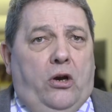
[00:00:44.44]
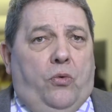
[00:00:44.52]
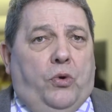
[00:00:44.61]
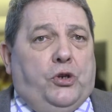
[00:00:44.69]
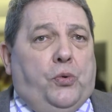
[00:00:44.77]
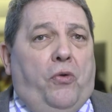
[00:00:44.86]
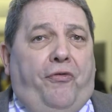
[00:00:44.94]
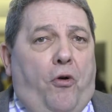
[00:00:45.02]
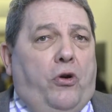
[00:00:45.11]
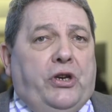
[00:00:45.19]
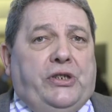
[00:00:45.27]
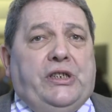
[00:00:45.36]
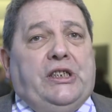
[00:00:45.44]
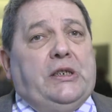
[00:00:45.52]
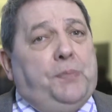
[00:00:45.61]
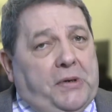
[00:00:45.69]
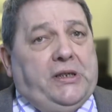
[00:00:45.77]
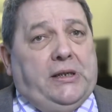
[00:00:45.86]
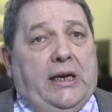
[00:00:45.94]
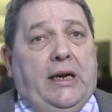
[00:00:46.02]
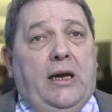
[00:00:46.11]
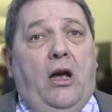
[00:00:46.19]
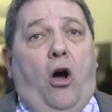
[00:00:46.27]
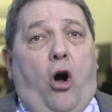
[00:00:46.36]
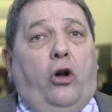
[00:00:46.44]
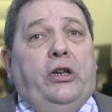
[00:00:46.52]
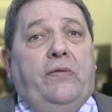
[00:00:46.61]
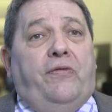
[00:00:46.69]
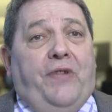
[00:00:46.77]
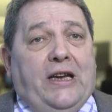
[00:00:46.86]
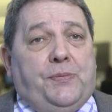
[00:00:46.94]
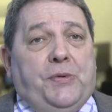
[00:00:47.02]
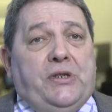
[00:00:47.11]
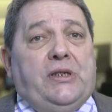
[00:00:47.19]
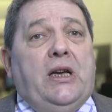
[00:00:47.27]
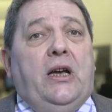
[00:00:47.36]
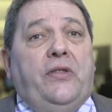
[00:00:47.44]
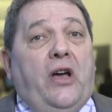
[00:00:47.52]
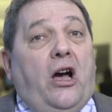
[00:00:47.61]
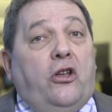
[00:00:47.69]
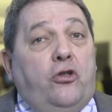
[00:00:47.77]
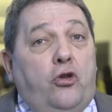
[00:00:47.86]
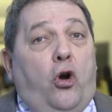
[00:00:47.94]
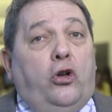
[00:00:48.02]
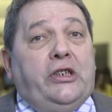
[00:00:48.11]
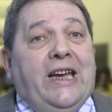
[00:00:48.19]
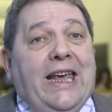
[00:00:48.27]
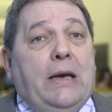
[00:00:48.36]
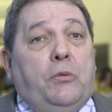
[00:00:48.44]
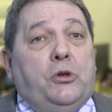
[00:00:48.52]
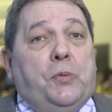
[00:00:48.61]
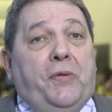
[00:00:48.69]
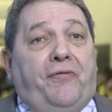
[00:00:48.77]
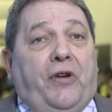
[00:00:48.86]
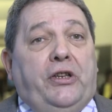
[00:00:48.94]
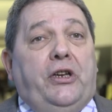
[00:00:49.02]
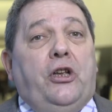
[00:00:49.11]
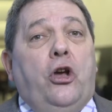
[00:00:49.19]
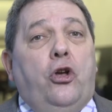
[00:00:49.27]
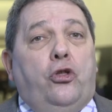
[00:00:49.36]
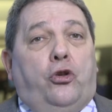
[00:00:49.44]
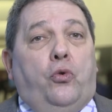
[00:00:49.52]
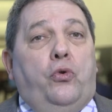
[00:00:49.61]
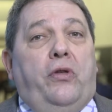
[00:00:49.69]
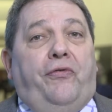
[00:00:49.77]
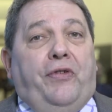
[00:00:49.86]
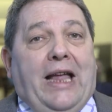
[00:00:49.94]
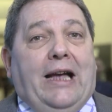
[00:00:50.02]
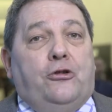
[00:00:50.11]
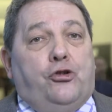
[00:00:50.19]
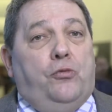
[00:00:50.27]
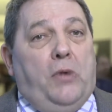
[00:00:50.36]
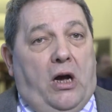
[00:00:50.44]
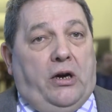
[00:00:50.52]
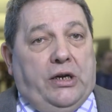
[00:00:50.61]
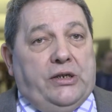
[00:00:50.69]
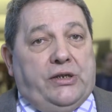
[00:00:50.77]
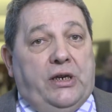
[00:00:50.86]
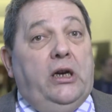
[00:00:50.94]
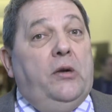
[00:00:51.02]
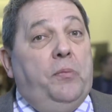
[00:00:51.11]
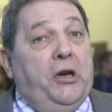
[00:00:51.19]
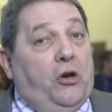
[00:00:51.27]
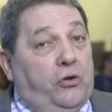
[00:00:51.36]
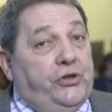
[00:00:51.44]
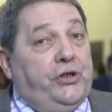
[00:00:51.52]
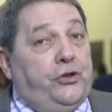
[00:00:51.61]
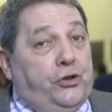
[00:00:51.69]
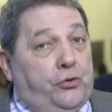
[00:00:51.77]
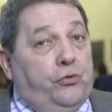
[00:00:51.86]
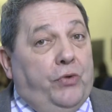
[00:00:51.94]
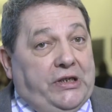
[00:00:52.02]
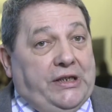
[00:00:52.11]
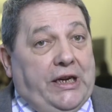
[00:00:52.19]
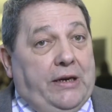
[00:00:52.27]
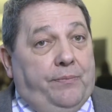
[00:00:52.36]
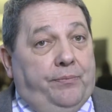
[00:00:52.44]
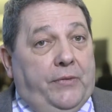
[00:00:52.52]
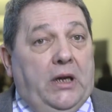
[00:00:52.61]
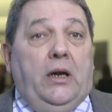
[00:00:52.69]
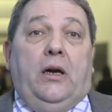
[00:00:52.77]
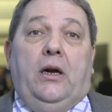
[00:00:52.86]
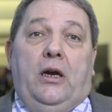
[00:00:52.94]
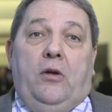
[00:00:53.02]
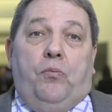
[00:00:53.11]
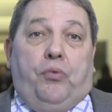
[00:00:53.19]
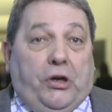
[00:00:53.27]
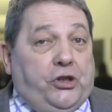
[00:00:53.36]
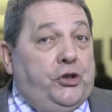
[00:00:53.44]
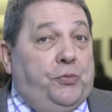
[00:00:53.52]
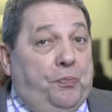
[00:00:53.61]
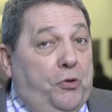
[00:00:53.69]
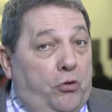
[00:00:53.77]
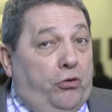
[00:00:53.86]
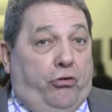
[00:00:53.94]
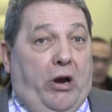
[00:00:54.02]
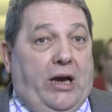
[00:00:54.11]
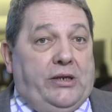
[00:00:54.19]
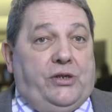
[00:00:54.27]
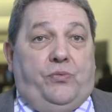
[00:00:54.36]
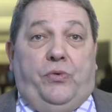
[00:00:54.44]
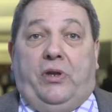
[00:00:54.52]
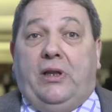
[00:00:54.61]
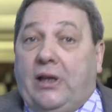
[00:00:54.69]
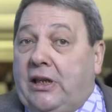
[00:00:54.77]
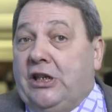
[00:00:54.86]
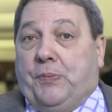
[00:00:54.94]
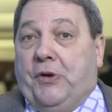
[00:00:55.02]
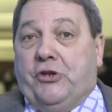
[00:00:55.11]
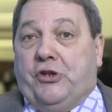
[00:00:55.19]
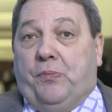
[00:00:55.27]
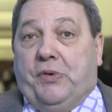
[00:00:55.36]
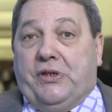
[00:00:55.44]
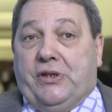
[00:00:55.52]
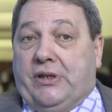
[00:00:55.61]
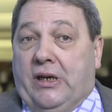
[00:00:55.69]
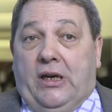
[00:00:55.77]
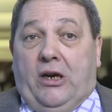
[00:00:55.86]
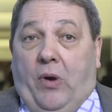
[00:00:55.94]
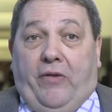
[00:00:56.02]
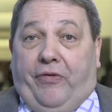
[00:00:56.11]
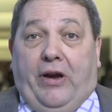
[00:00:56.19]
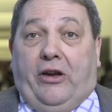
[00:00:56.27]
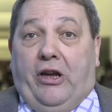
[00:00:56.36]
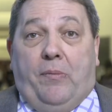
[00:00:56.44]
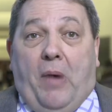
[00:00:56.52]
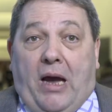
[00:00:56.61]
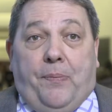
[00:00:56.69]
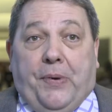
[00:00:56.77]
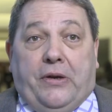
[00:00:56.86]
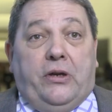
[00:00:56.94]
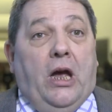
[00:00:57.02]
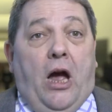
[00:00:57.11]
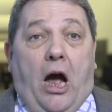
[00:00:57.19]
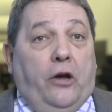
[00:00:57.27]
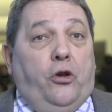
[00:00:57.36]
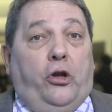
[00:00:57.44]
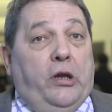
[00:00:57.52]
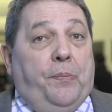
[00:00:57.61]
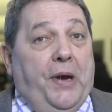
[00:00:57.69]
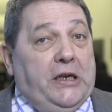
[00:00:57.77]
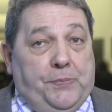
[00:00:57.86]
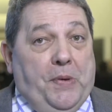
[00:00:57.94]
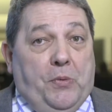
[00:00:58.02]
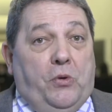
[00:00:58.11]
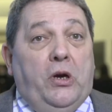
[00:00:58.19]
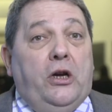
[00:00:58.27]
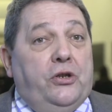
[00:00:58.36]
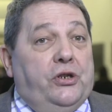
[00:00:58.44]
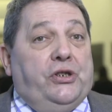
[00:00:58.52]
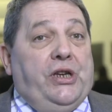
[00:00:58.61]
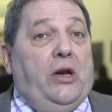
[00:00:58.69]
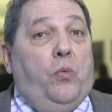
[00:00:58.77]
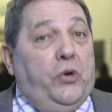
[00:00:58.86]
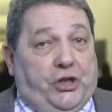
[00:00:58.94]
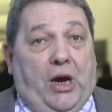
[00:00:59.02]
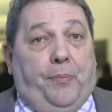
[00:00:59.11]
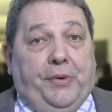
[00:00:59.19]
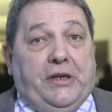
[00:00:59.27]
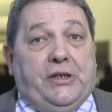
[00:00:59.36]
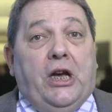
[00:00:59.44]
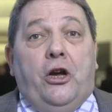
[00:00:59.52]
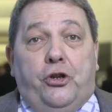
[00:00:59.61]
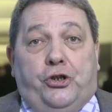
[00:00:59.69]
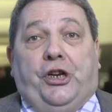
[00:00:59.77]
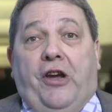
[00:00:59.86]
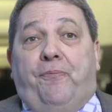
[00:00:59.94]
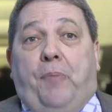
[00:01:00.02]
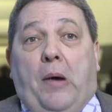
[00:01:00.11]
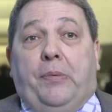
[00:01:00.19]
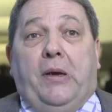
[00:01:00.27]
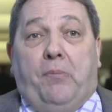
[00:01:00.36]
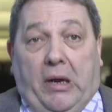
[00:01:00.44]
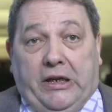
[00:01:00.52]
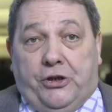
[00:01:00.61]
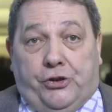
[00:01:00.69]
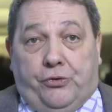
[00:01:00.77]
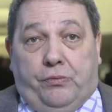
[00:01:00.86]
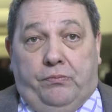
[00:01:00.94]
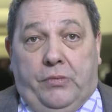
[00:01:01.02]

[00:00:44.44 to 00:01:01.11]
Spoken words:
which will focus explicitly on investments that are not able to be funded through the financial markets because they're too risky. Brussels bureaucrats with little experience of business, quite frankly, in my opinion, are not the best people to decide which companies to give public money to.